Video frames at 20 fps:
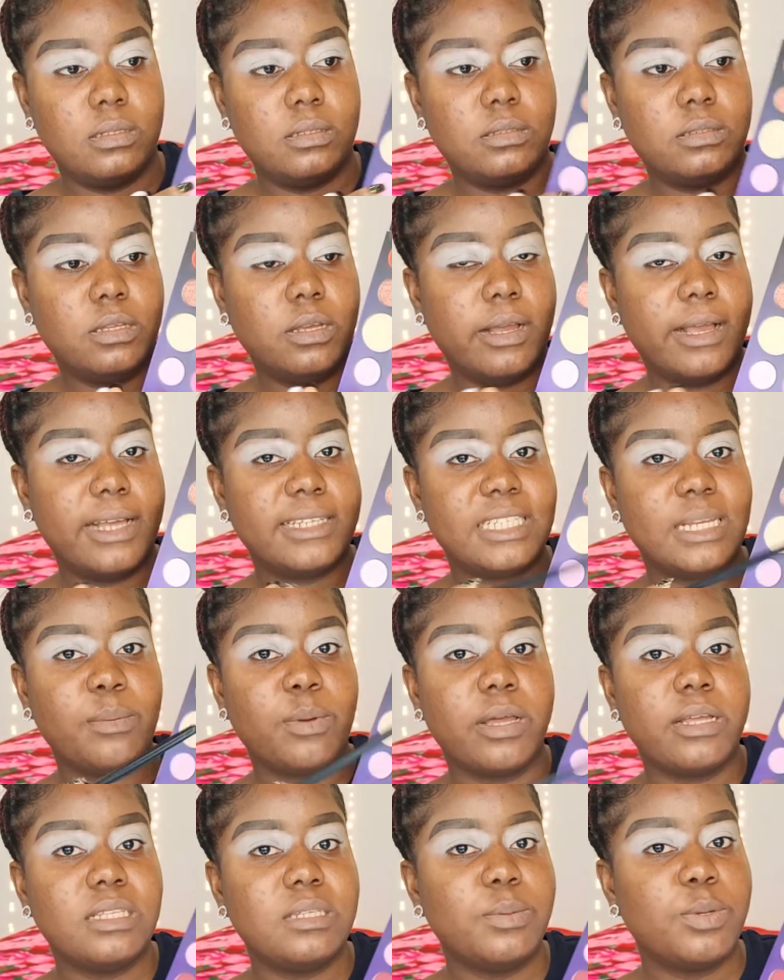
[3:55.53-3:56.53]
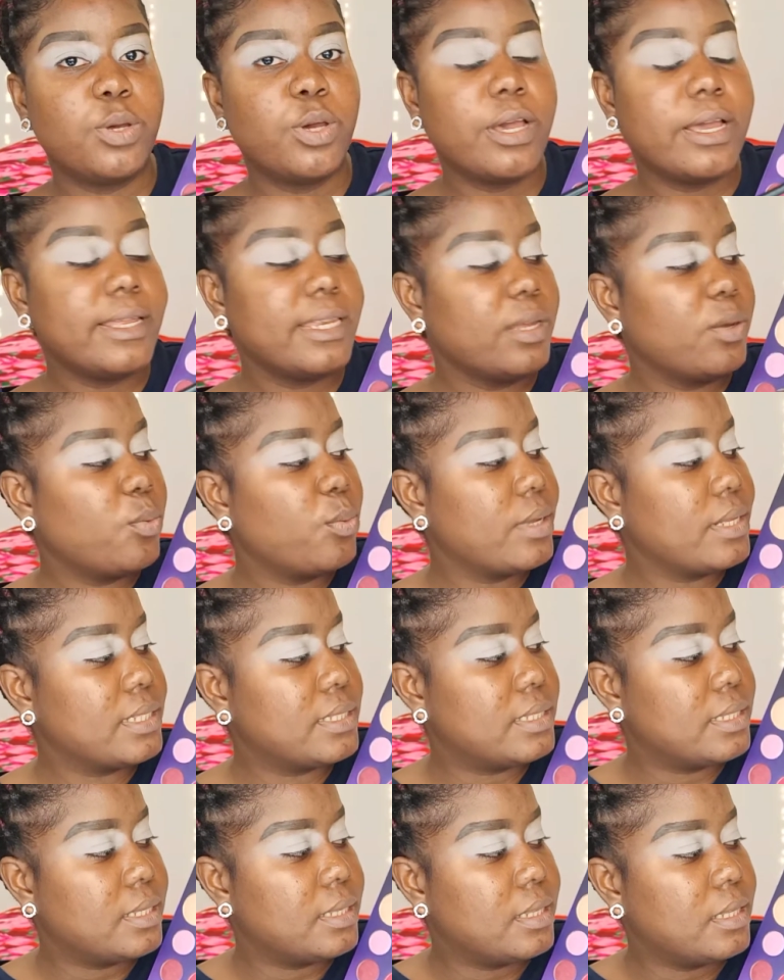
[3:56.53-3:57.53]
So guys, I'm going to be going in
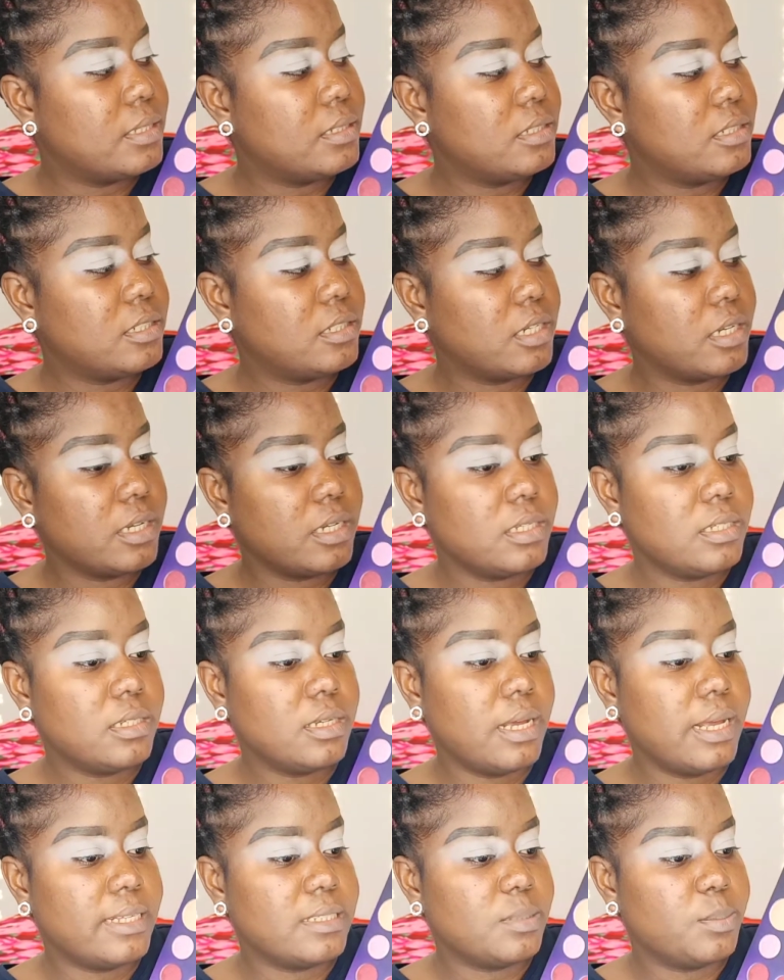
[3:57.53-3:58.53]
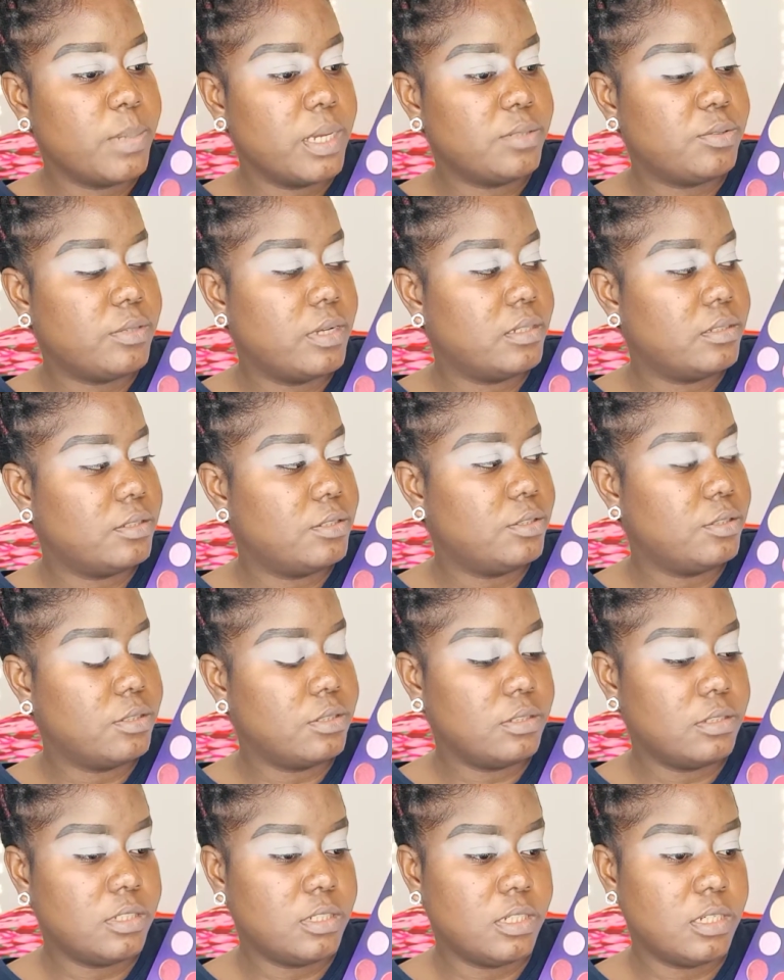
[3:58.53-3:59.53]
with this shade as my
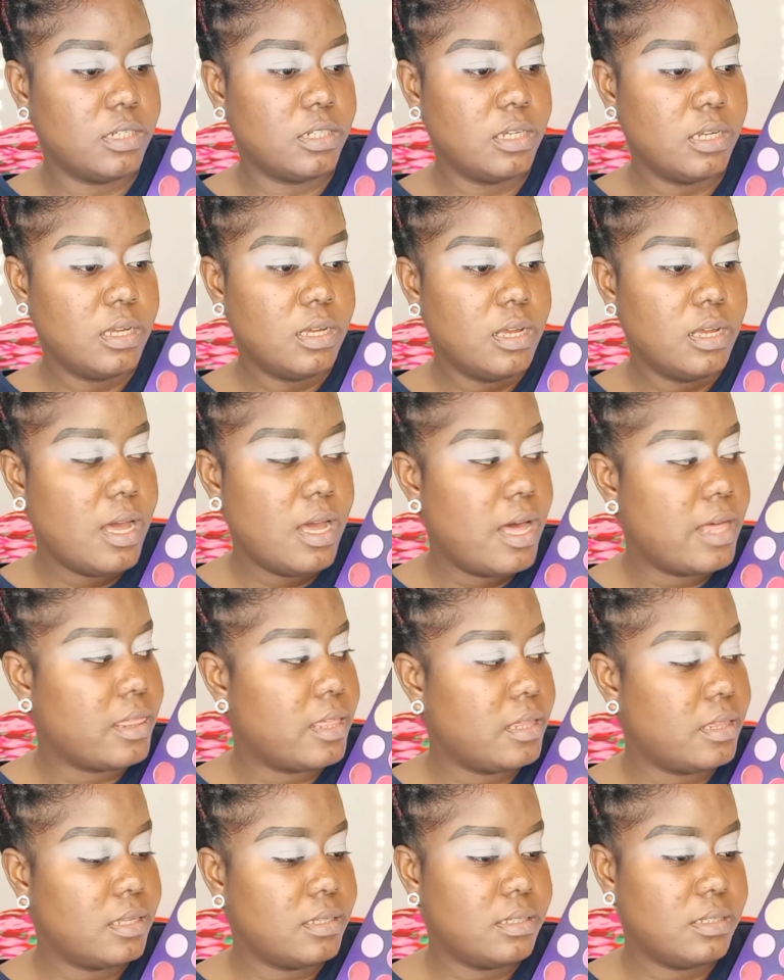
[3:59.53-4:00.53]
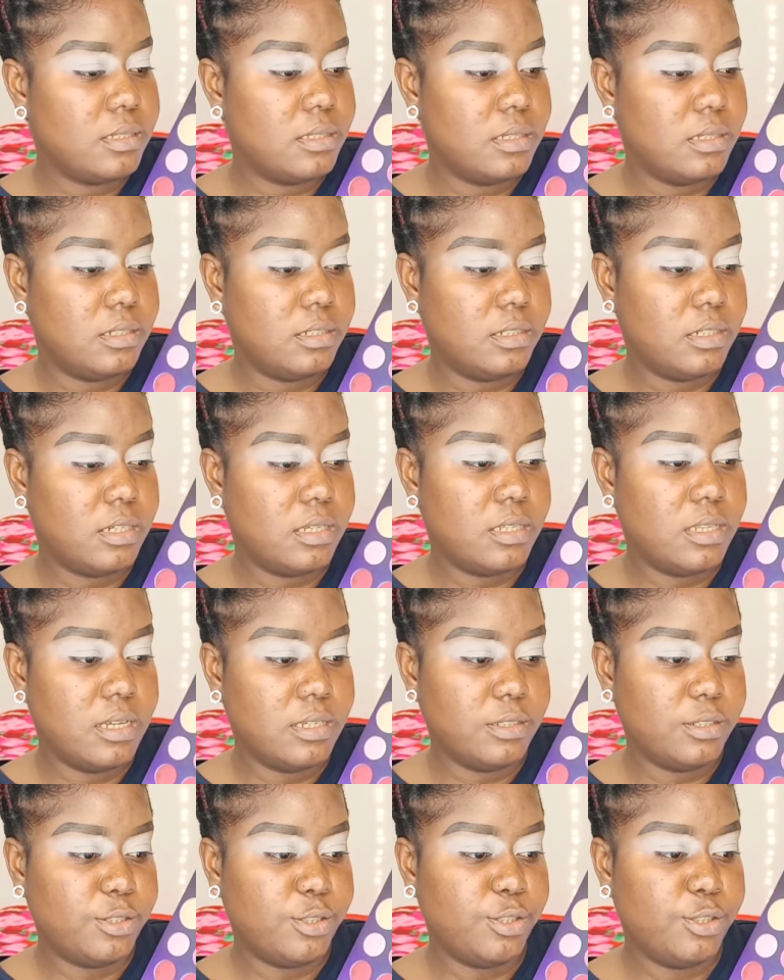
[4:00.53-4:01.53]
transition shade. I think this is the shade that
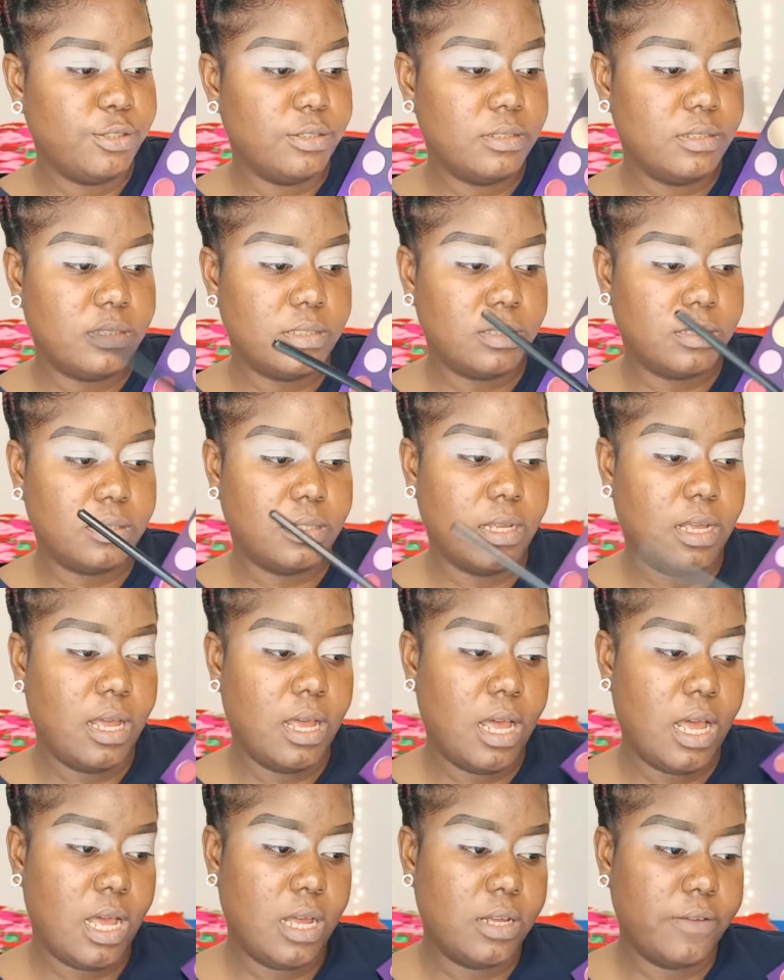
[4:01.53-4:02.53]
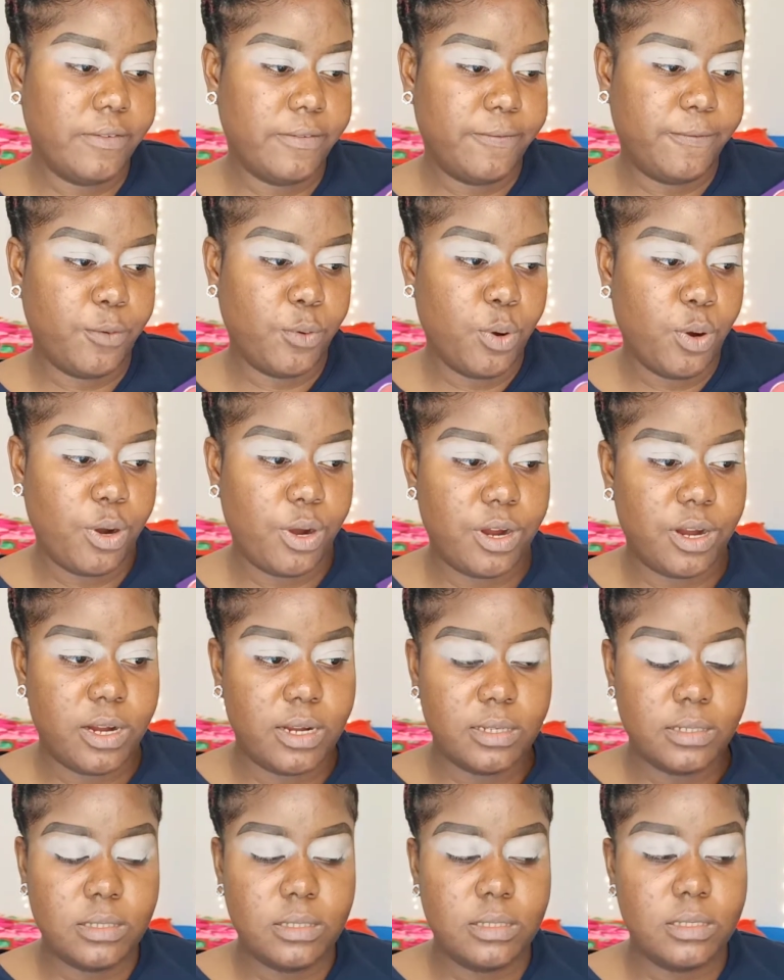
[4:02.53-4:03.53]
she used for
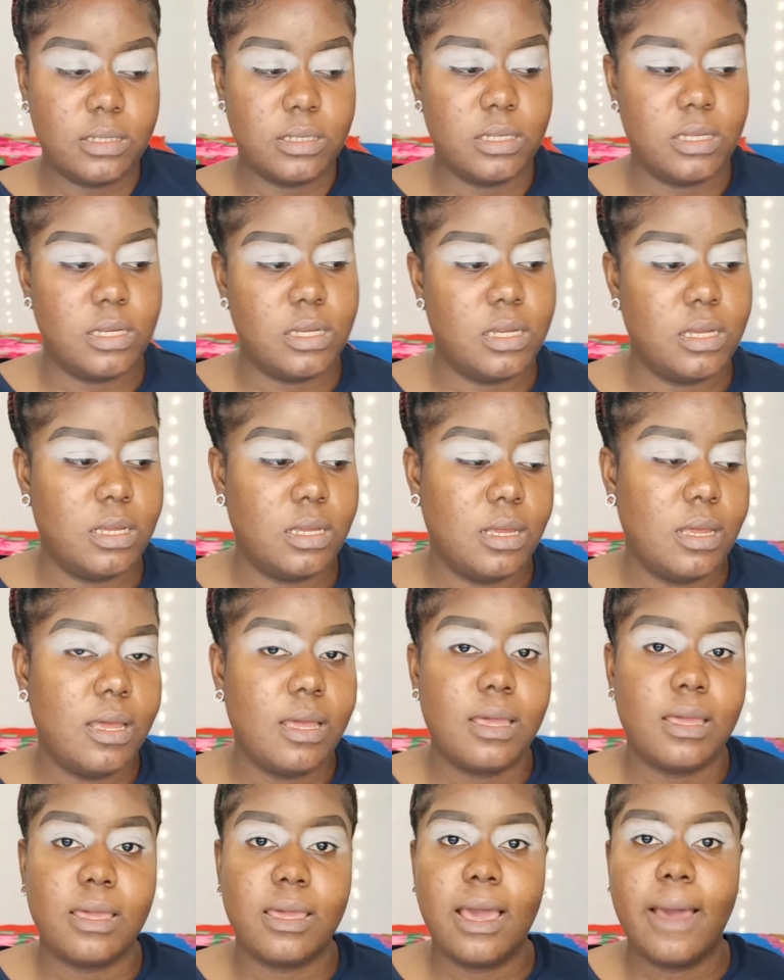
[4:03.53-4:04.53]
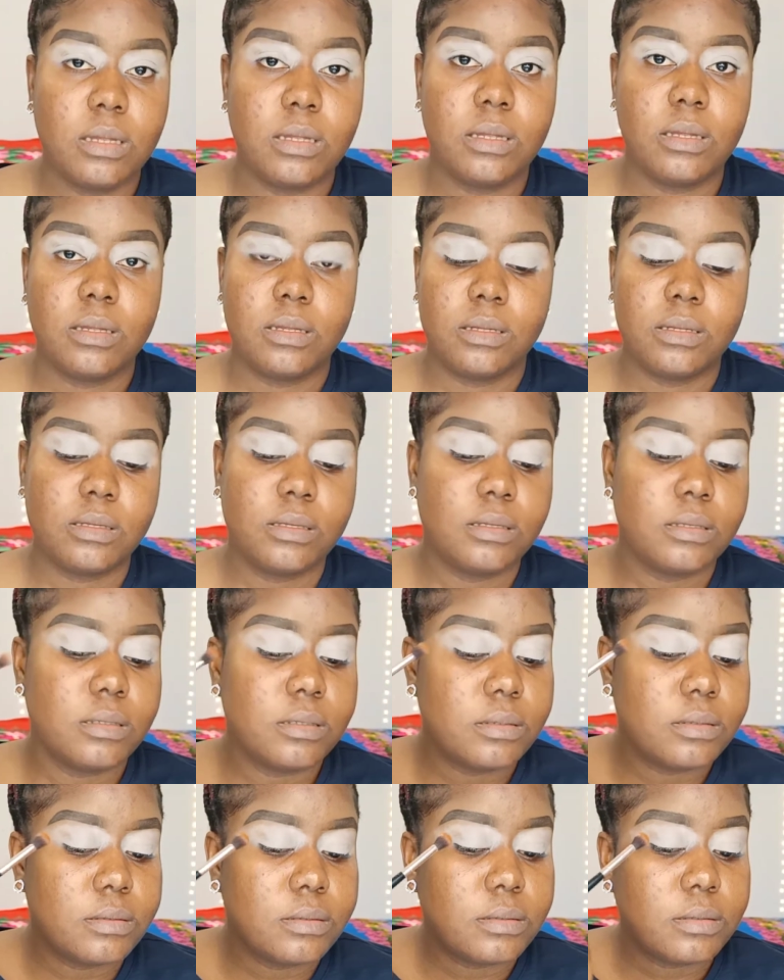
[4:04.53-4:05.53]
hers. Yep.
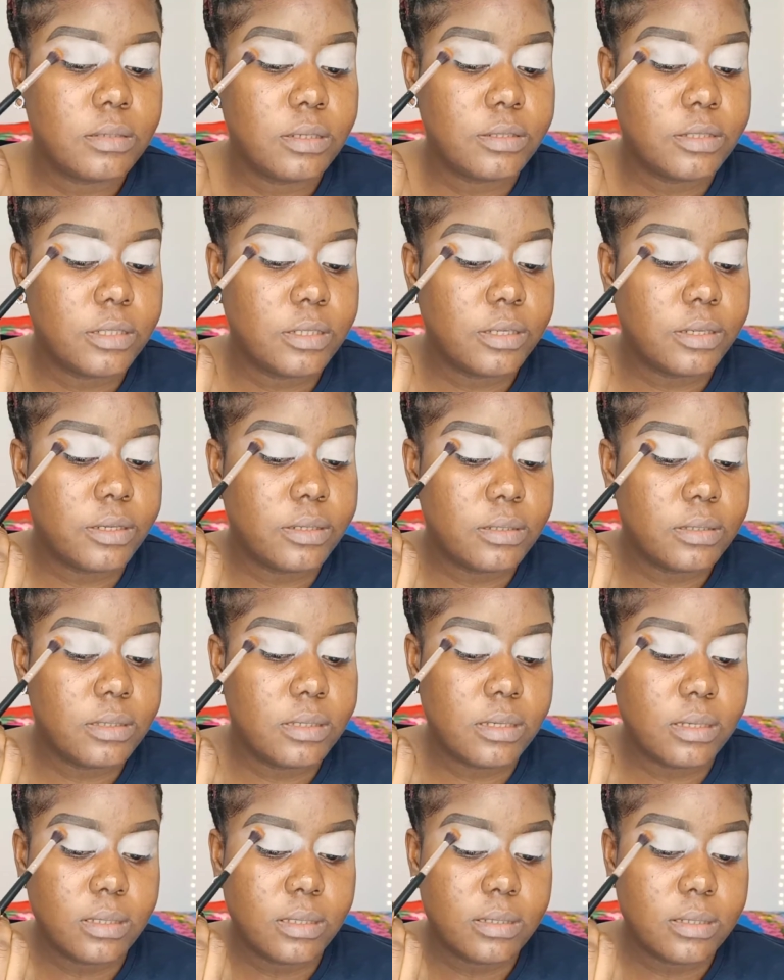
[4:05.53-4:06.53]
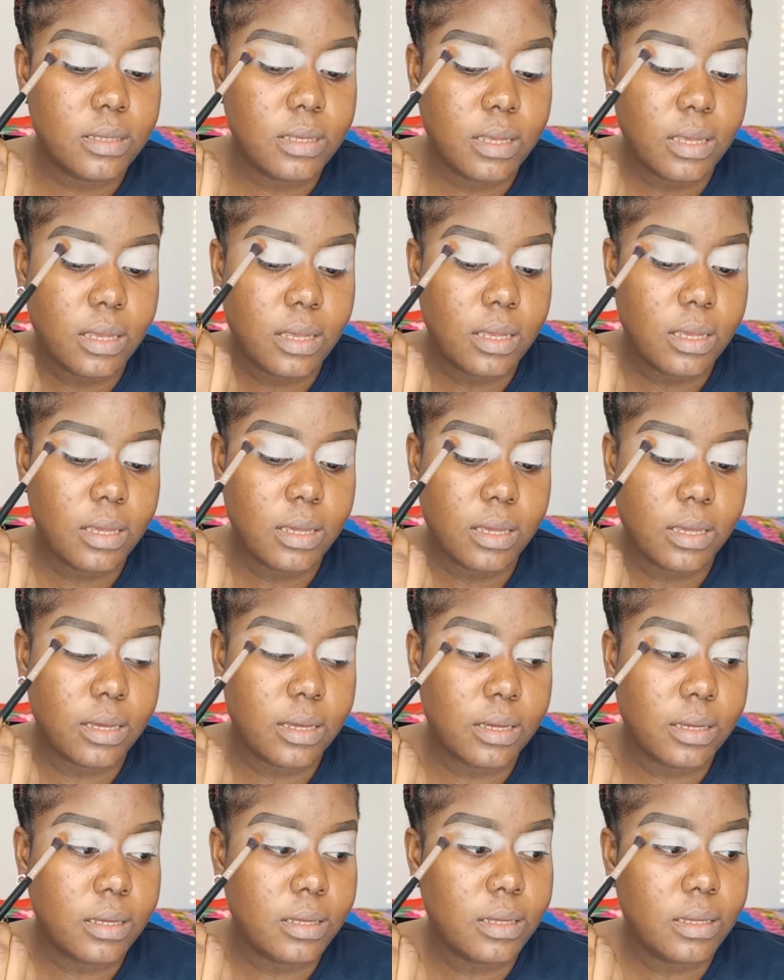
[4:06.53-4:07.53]
So she used it
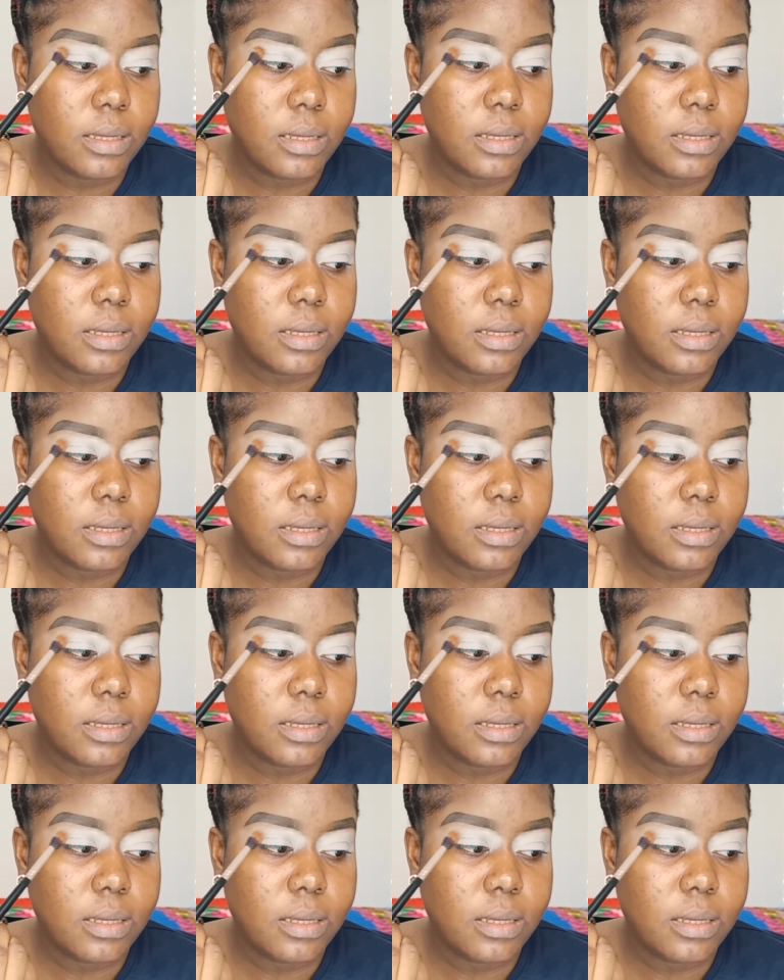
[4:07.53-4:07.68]
here,